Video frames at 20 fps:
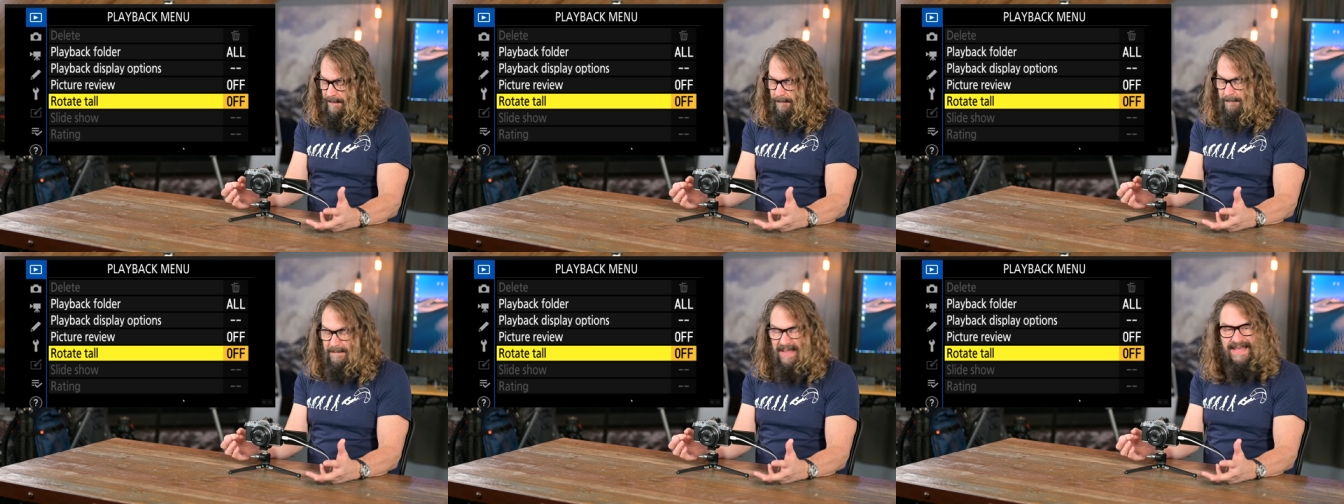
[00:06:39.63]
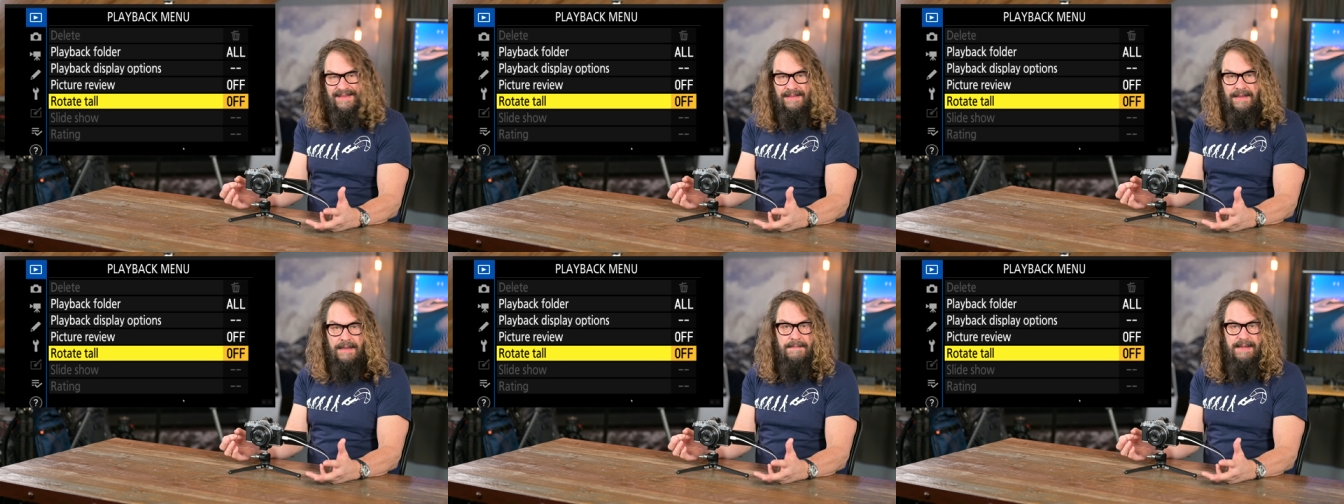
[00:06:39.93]

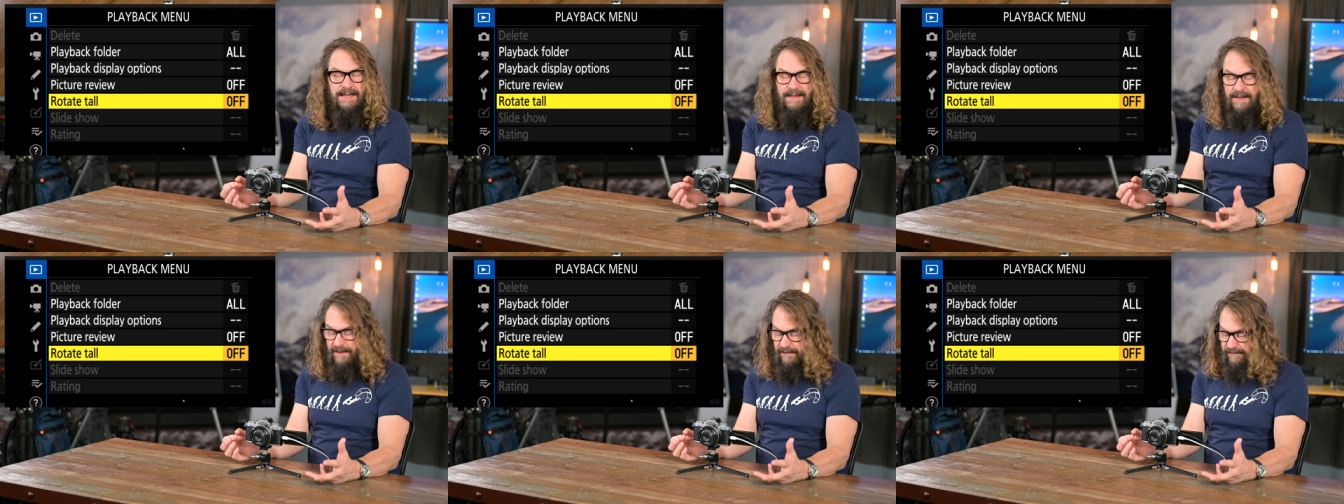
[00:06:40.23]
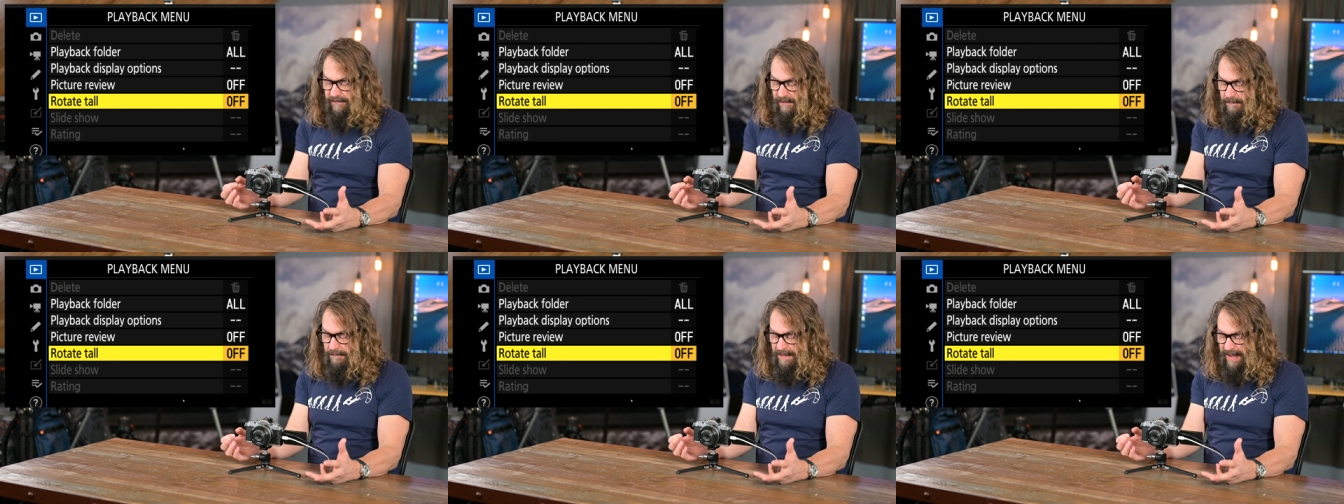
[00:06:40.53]
mainly
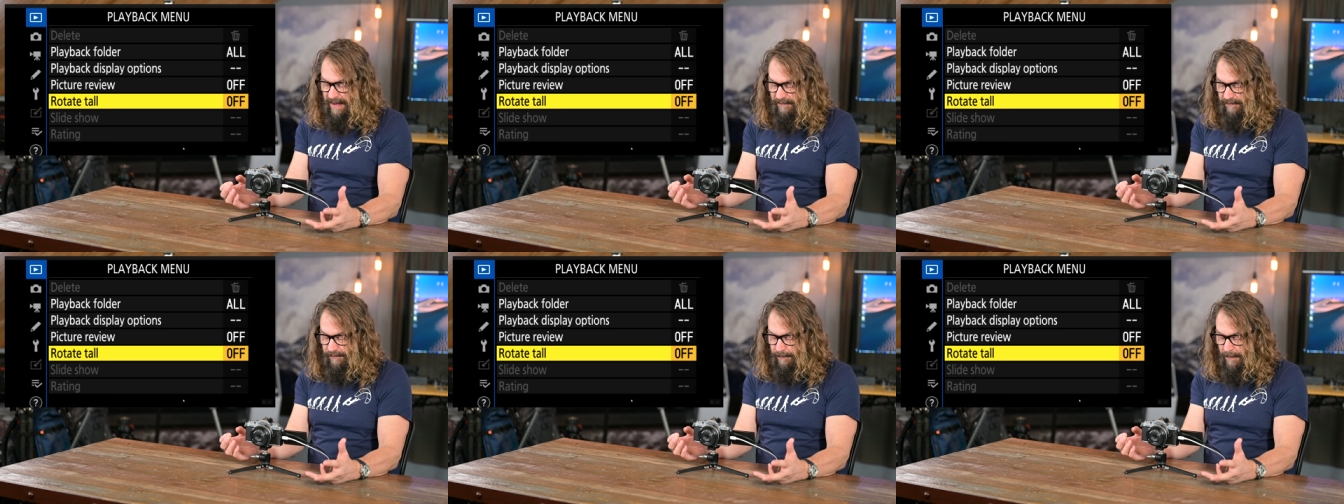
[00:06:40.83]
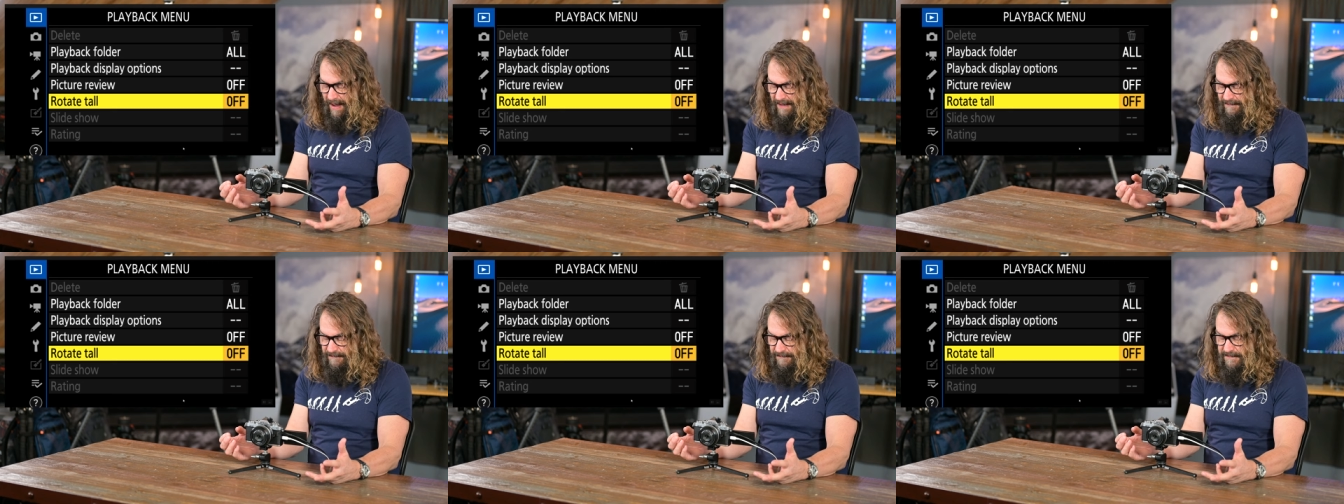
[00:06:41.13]
because it makes
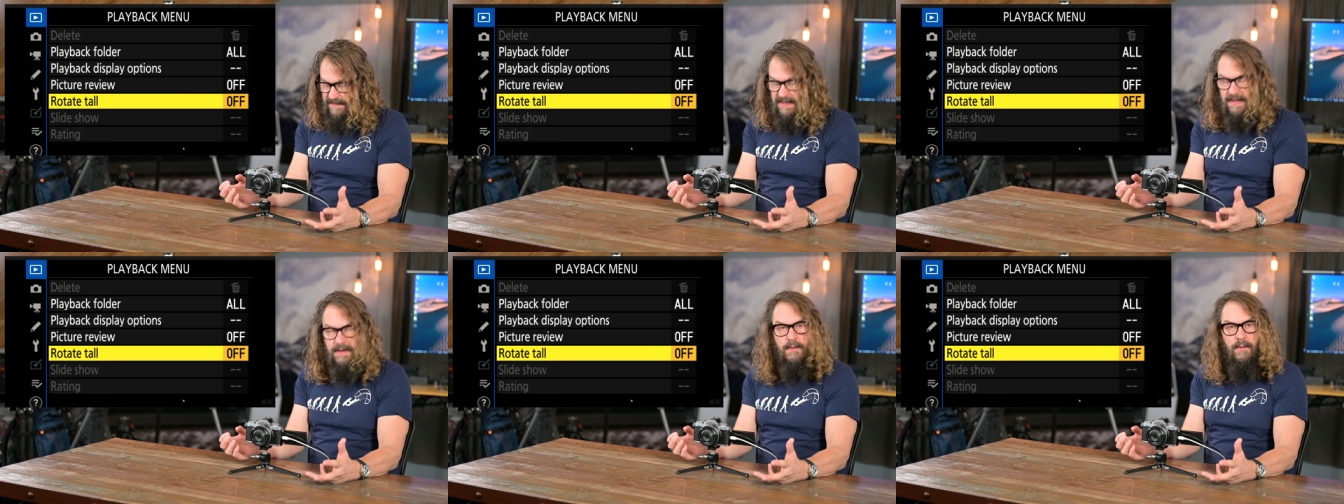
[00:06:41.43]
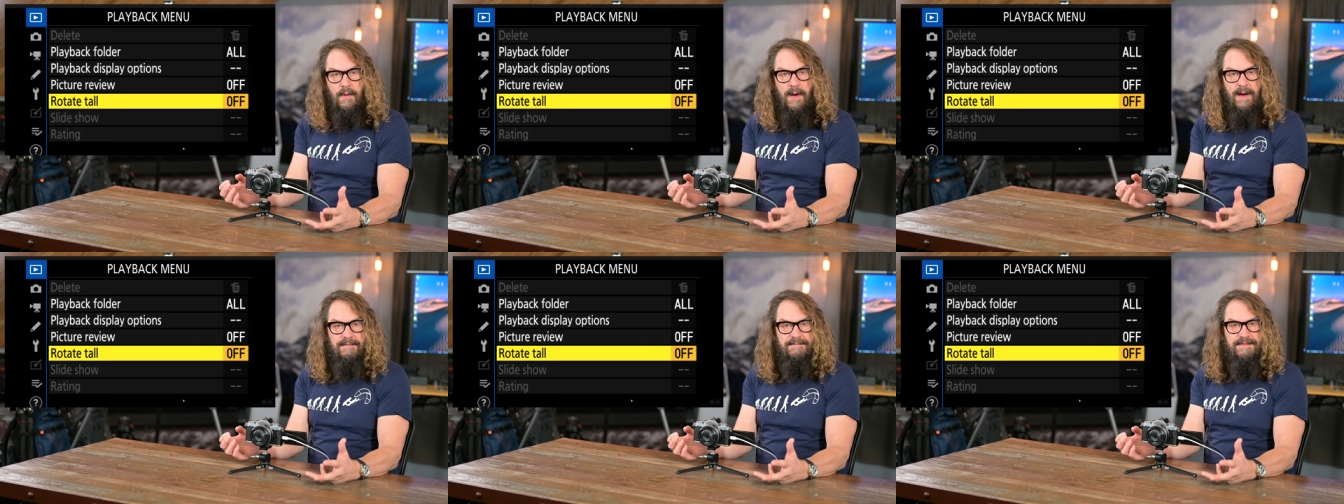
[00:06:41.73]
my
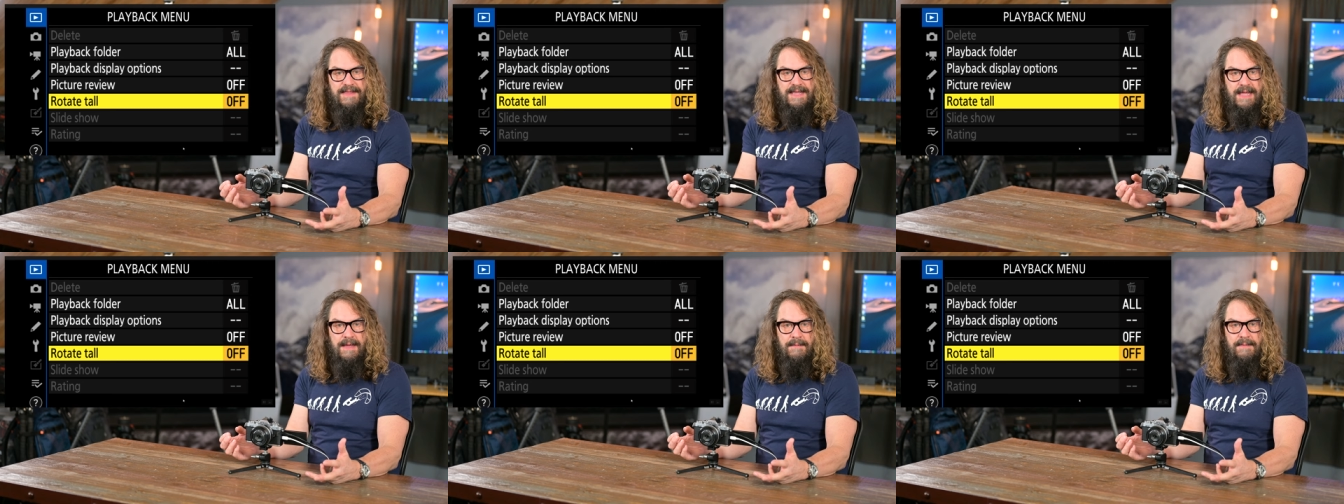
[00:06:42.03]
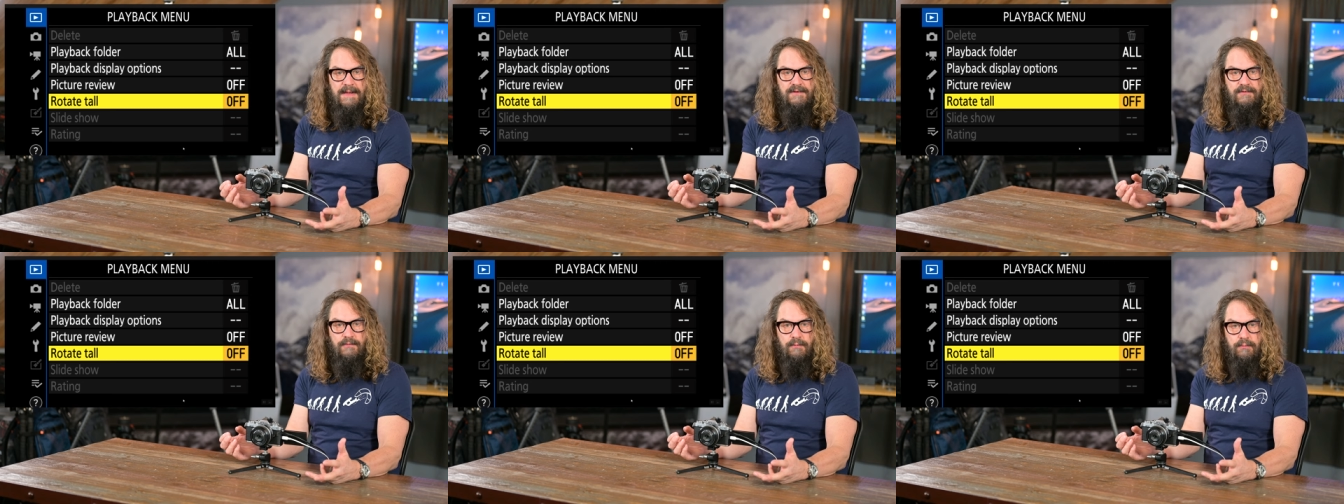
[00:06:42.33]
view of the
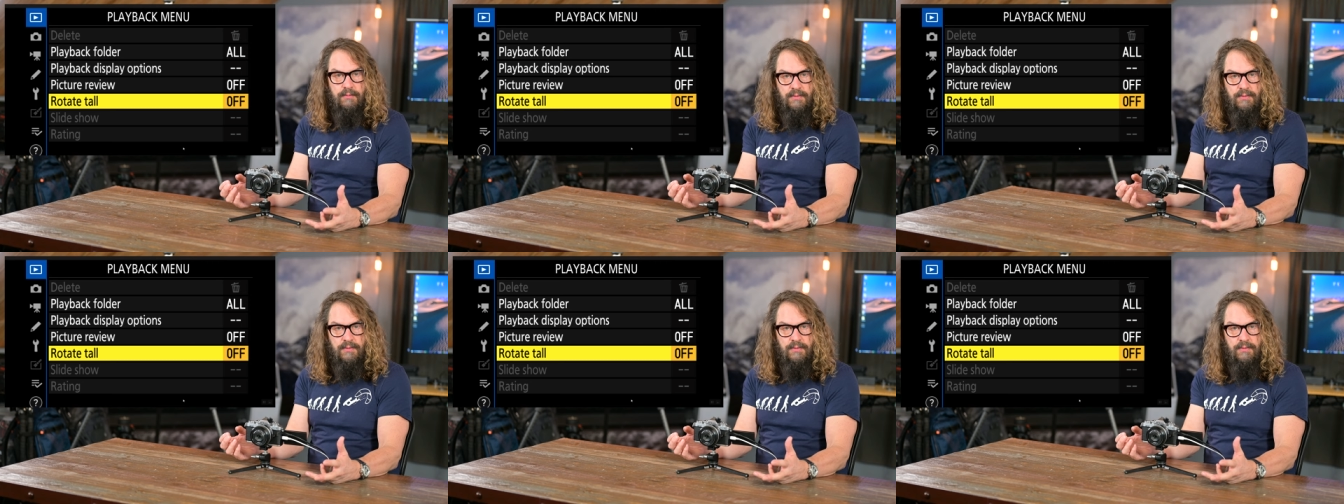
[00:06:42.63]
image